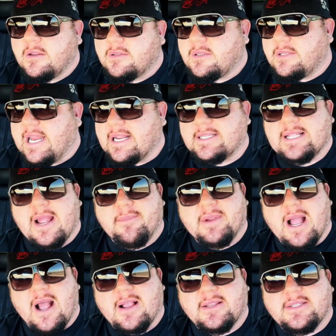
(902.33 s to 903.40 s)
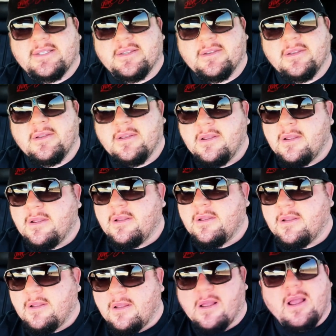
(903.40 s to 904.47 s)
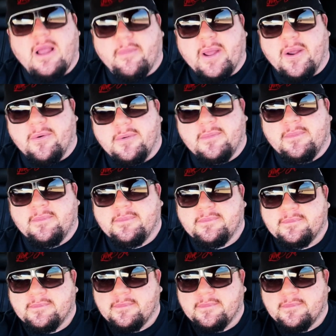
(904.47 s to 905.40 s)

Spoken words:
Till next time, guys. I'm out.